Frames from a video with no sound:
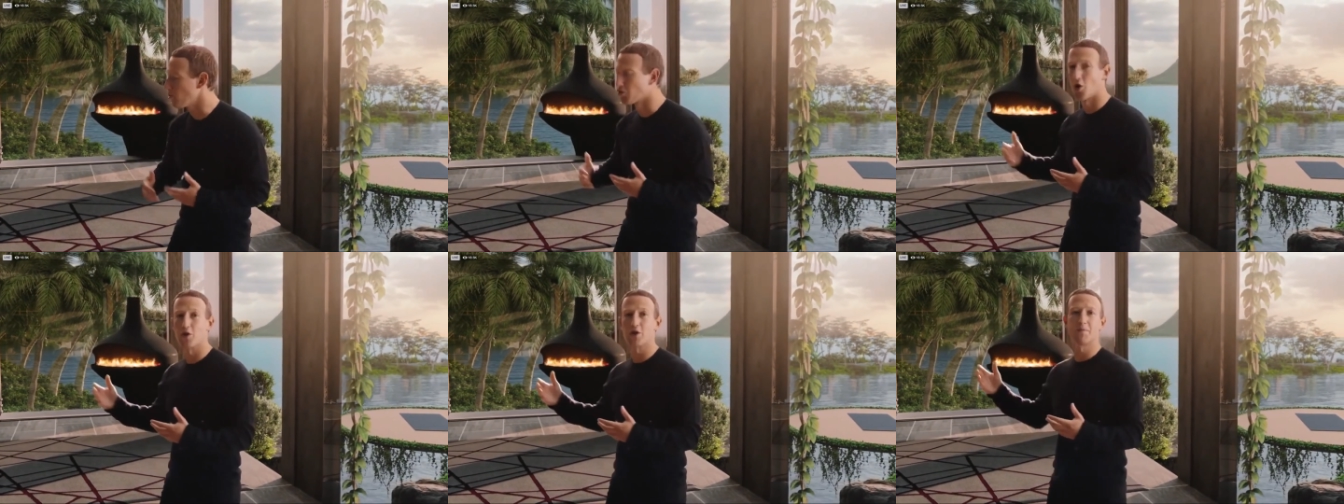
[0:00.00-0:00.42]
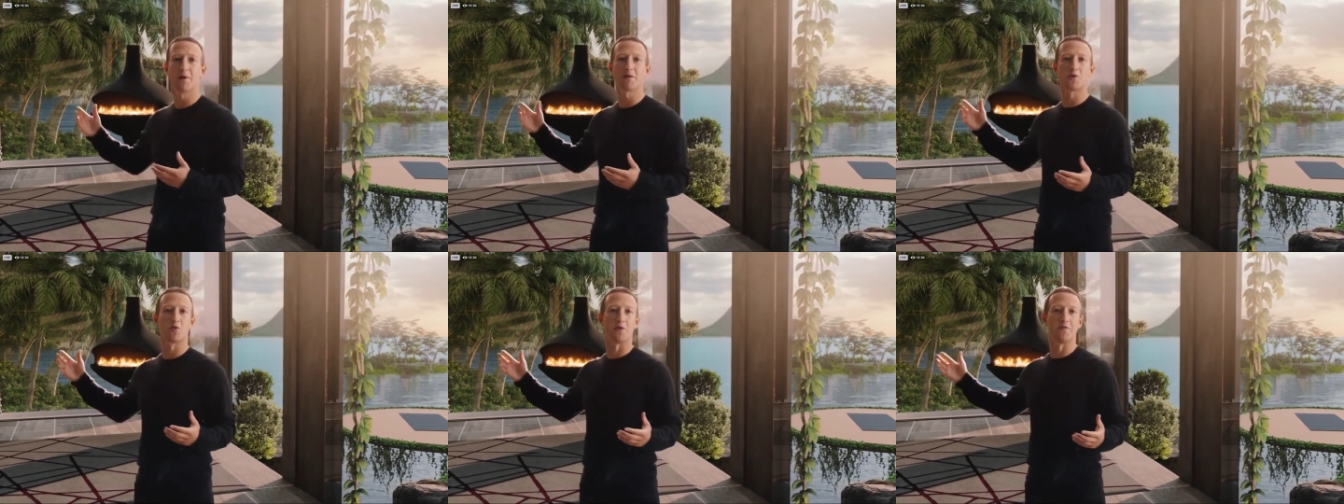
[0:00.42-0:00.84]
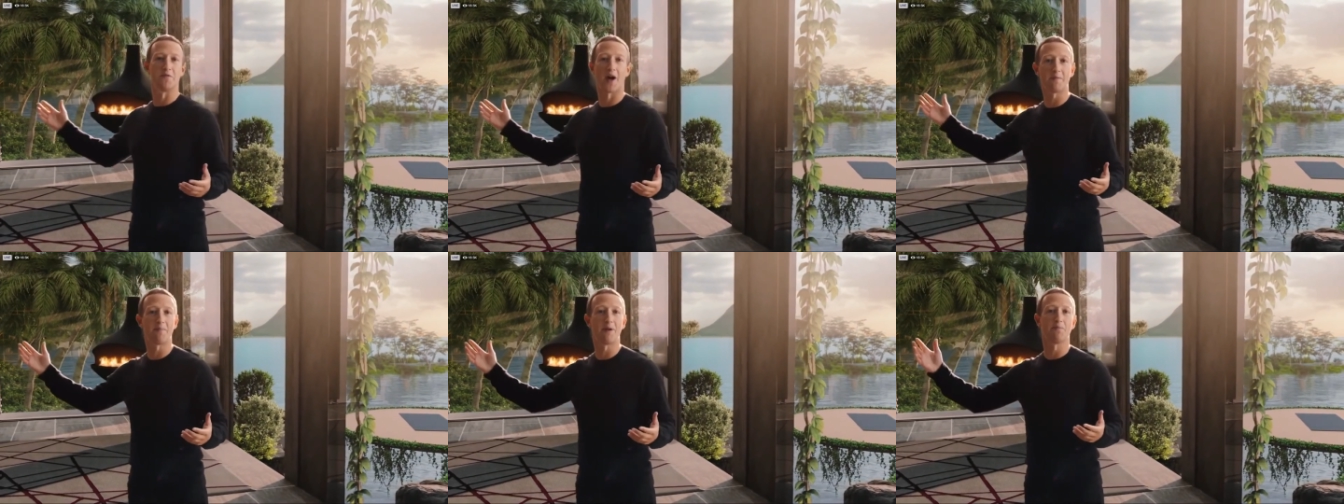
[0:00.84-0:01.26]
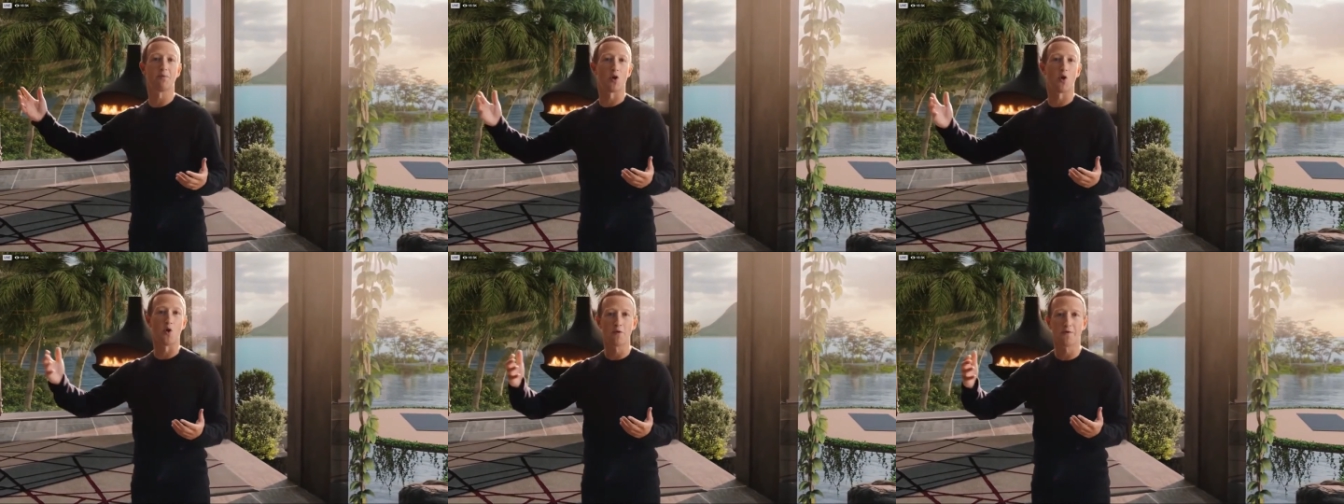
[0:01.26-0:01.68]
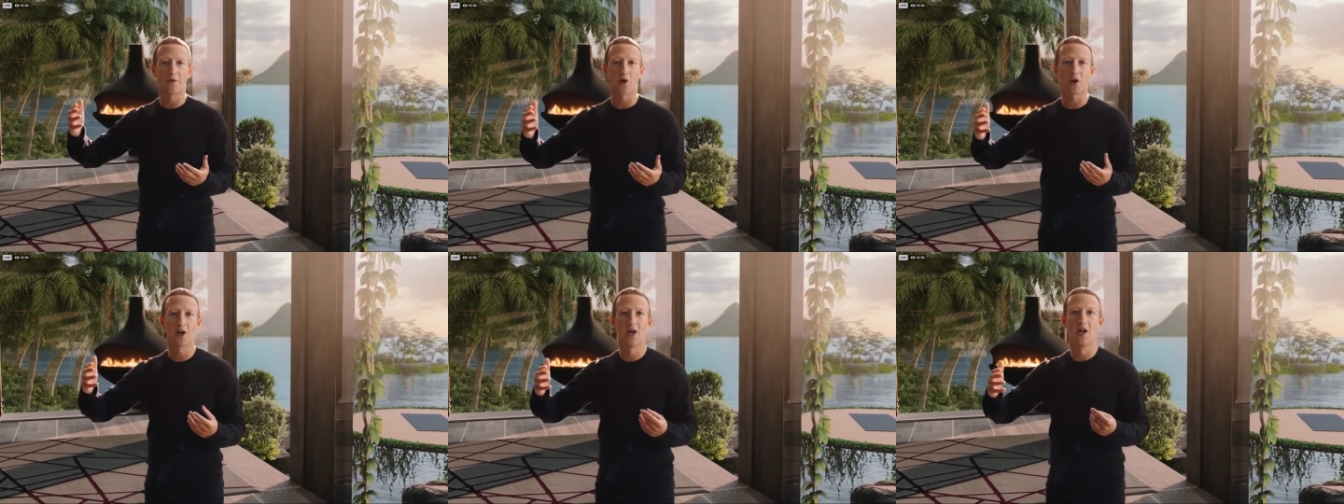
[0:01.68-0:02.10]
You're going to be able to invite people
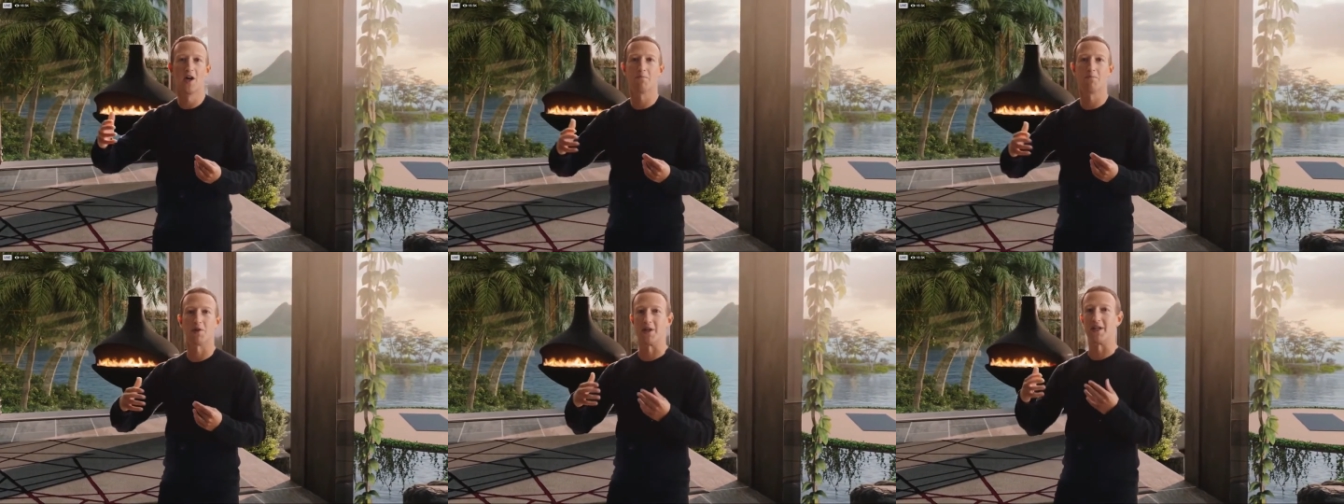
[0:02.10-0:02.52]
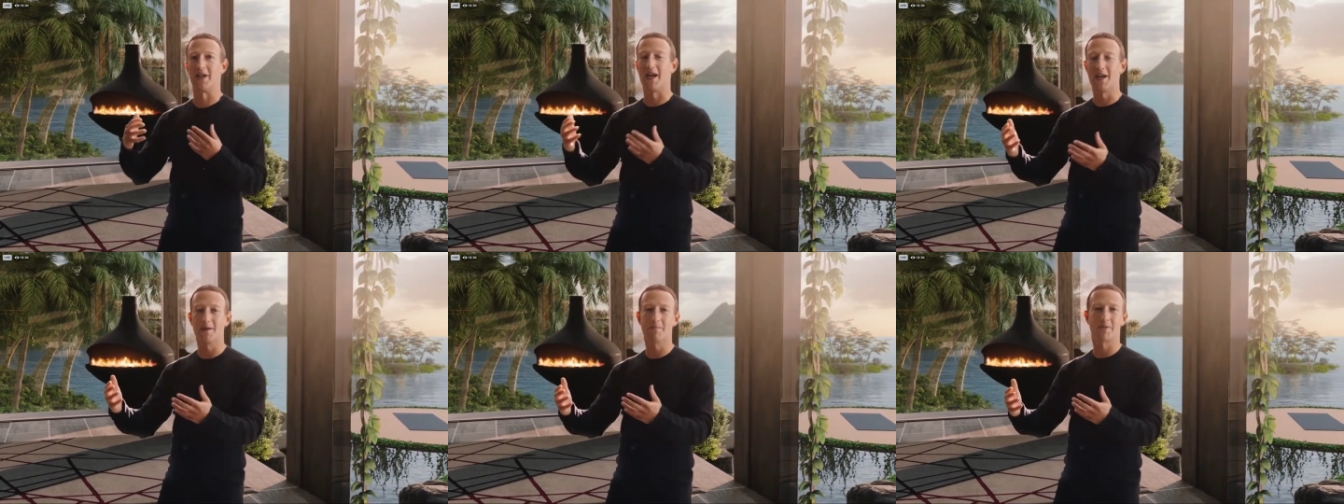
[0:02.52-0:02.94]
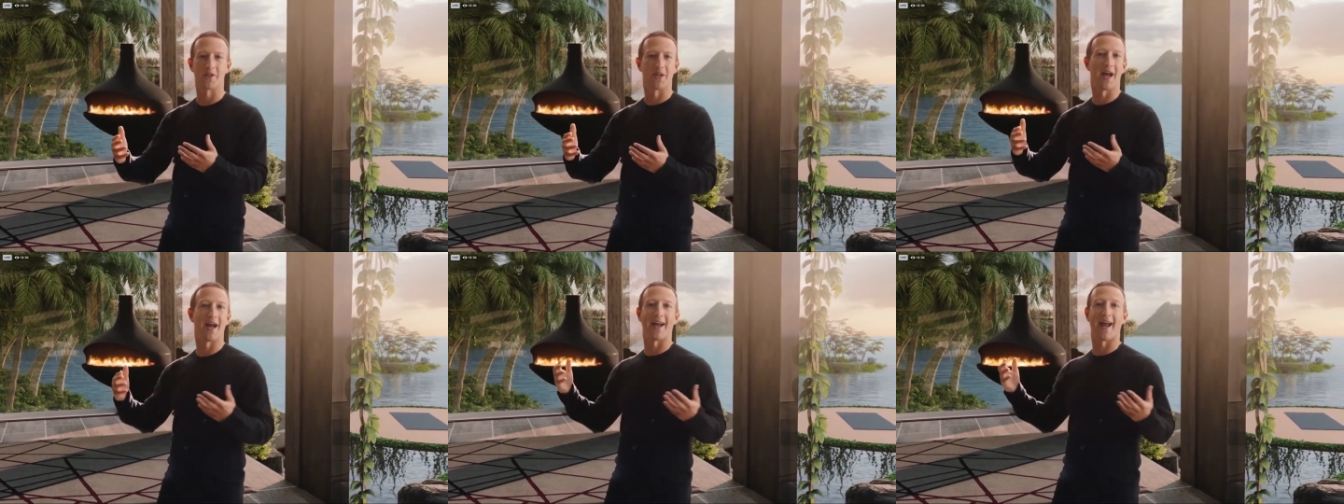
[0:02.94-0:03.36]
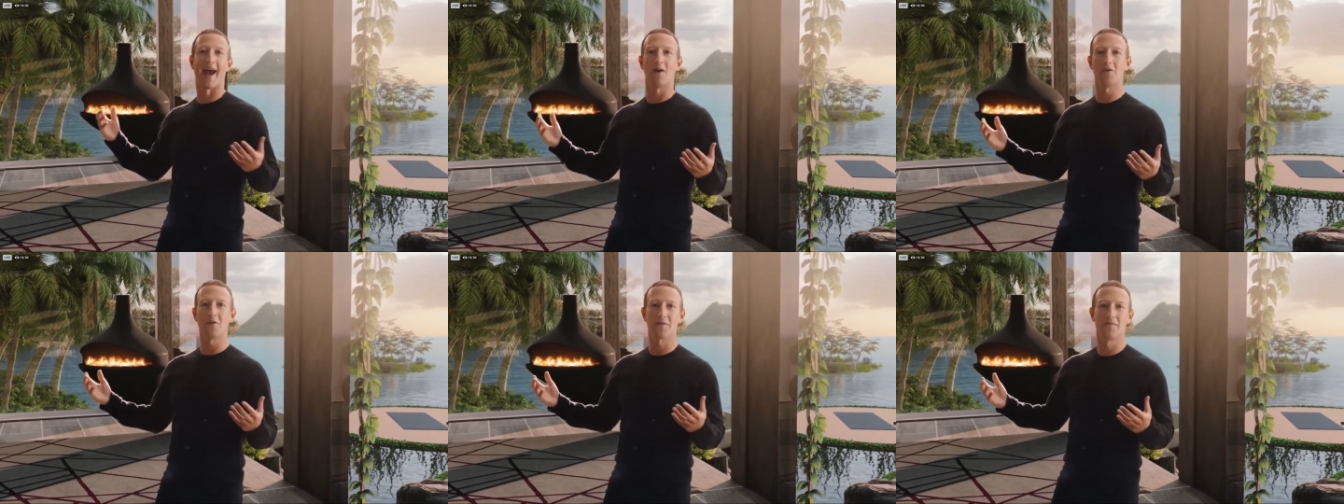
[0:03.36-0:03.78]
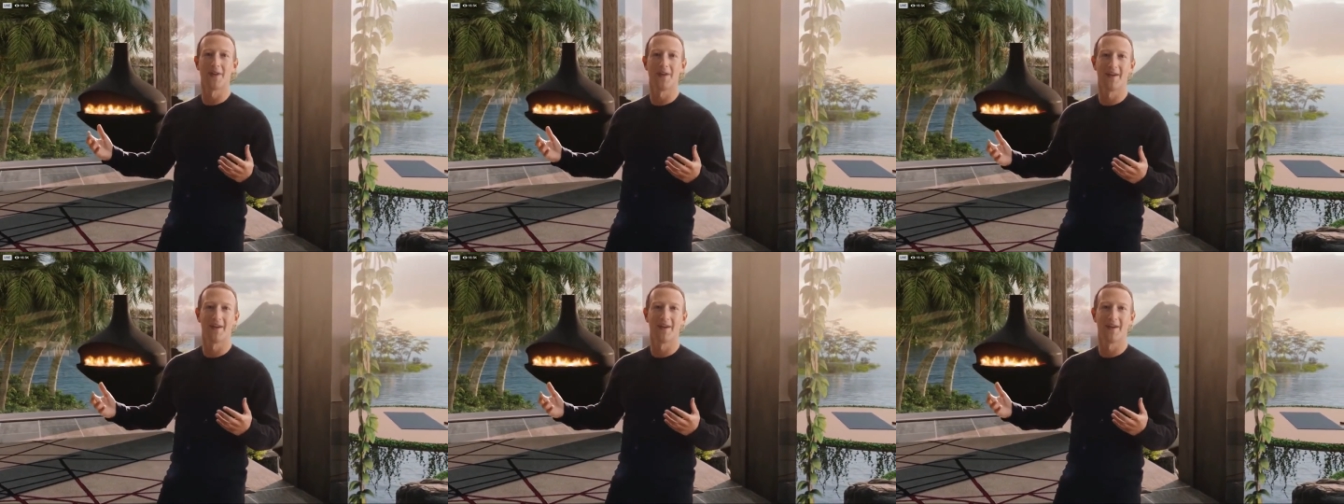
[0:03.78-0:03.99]
over, play games, and hang out.